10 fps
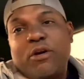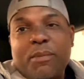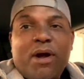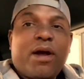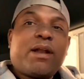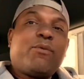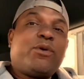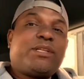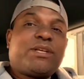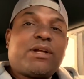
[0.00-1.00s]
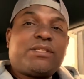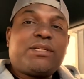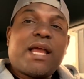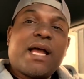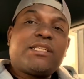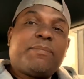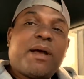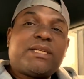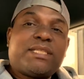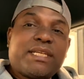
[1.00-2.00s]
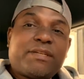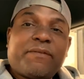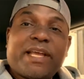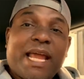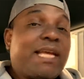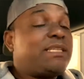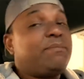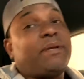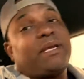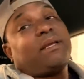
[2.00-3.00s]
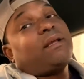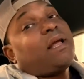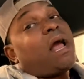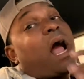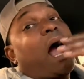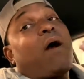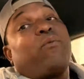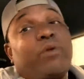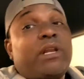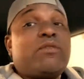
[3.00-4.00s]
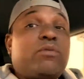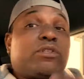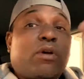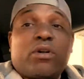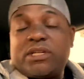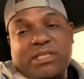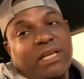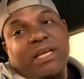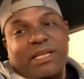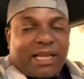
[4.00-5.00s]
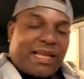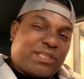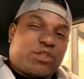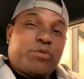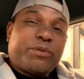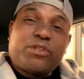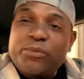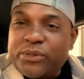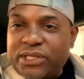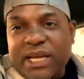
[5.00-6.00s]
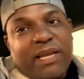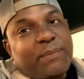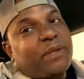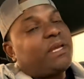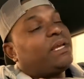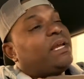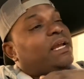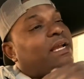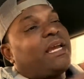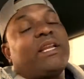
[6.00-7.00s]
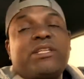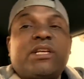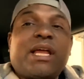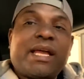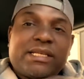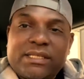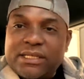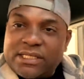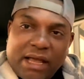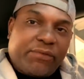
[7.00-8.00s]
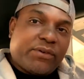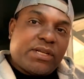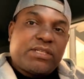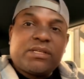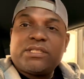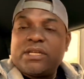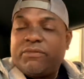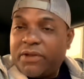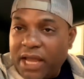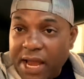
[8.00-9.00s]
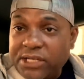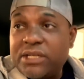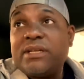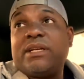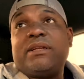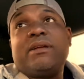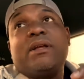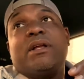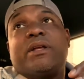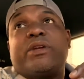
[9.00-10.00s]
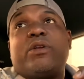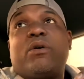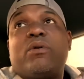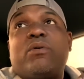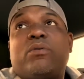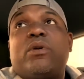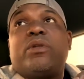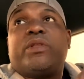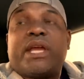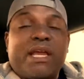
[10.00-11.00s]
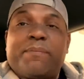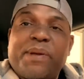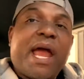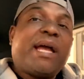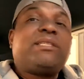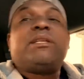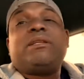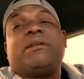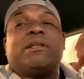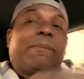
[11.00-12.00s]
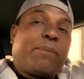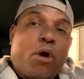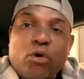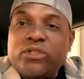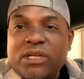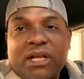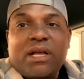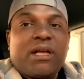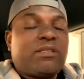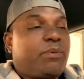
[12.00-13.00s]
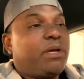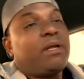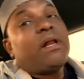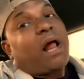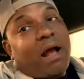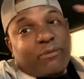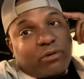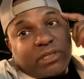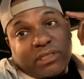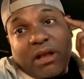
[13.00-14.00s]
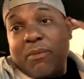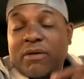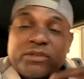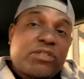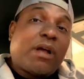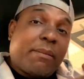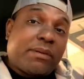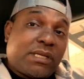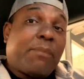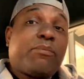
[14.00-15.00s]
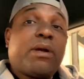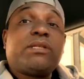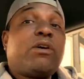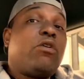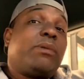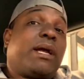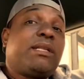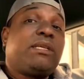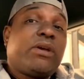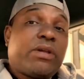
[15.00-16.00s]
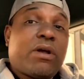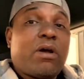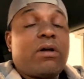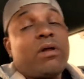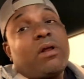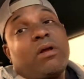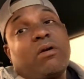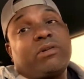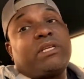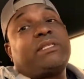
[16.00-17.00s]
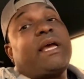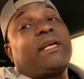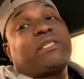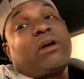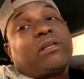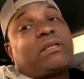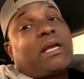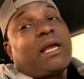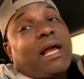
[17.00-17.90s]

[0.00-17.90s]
on my heart, I wanted to talk to you guys about gentrification, man. I really was going to dig, like, super, super deep and get into, like, the definition of gentrification and, you know, the impacts and the pros and cons. But I'm going to just come off the top of my dome. Like I tell y'all, these dash talks, I